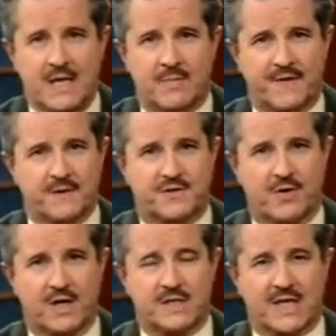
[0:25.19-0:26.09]
But those
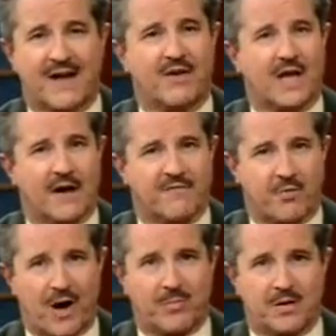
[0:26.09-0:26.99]
drugs have a lot of
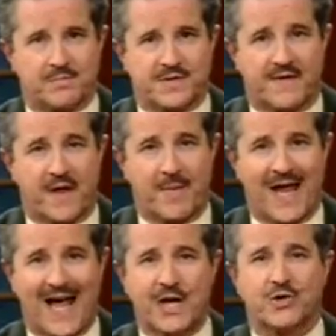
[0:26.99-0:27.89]
problems, and they may
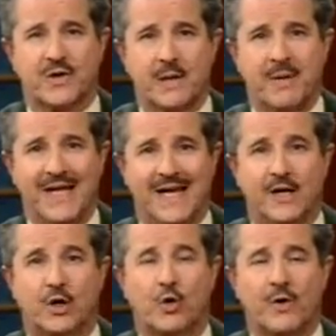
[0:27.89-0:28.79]
actually be
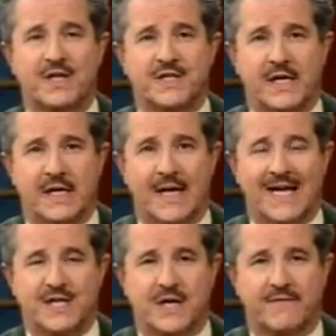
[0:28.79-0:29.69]
increasing
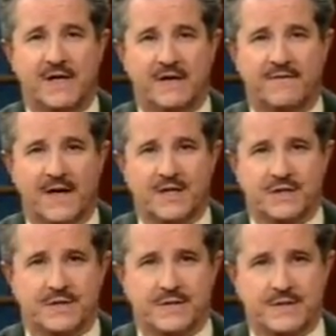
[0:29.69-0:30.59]
HIV
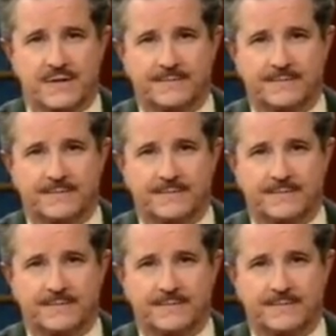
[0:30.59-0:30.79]
infections.